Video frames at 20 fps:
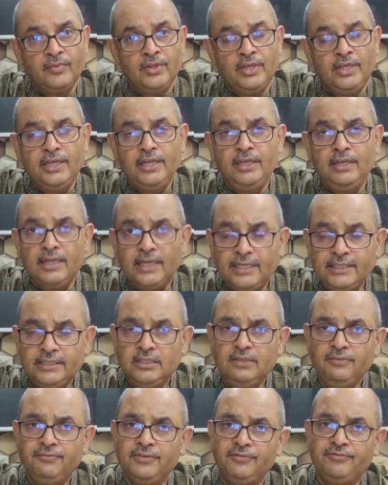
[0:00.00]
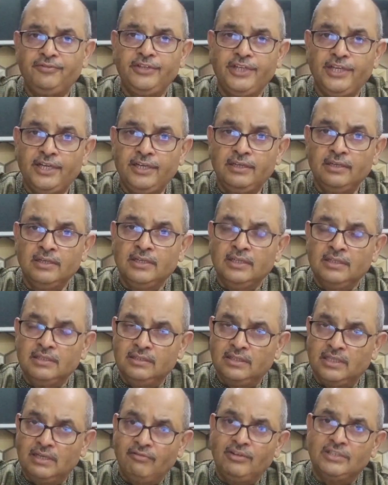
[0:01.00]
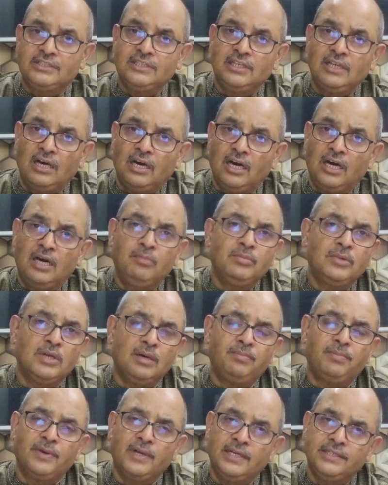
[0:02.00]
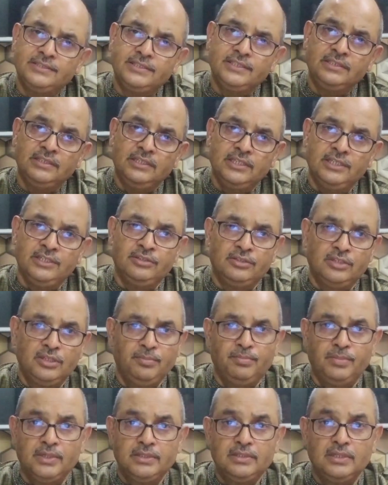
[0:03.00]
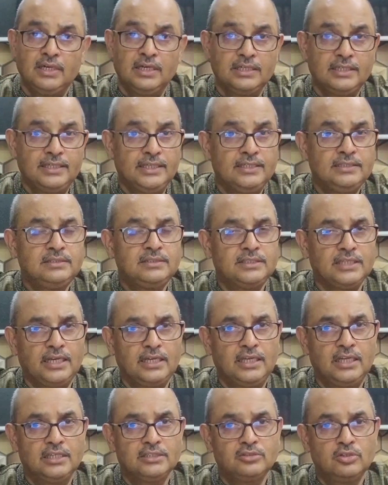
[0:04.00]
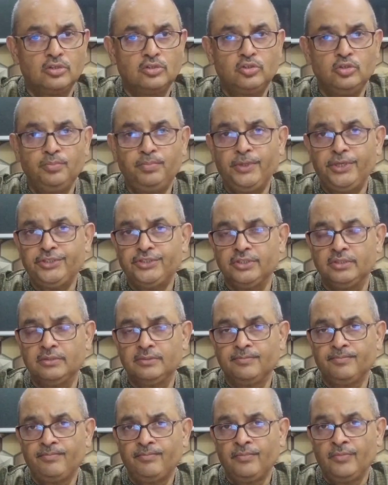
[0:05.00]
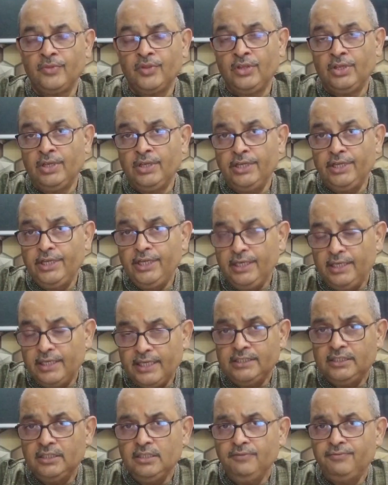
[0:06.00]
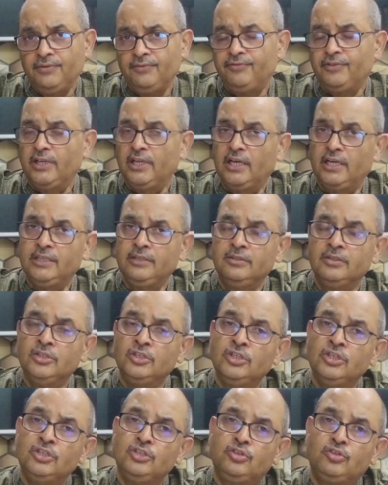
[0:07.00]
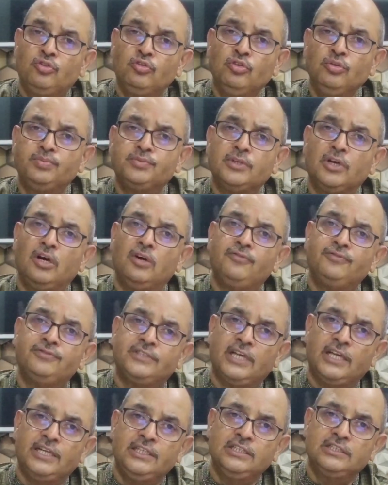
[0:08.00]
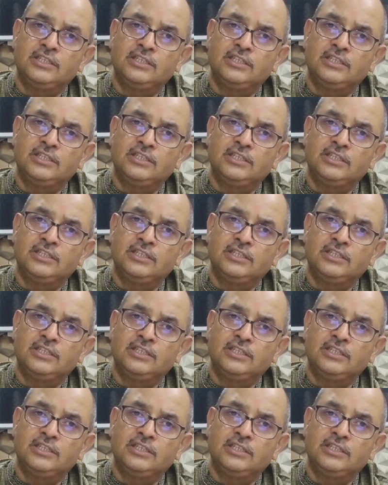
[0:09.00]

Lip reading: In 1958, there was an armed uprising in Tibet against China's occupation. In 1959, troops of Chinese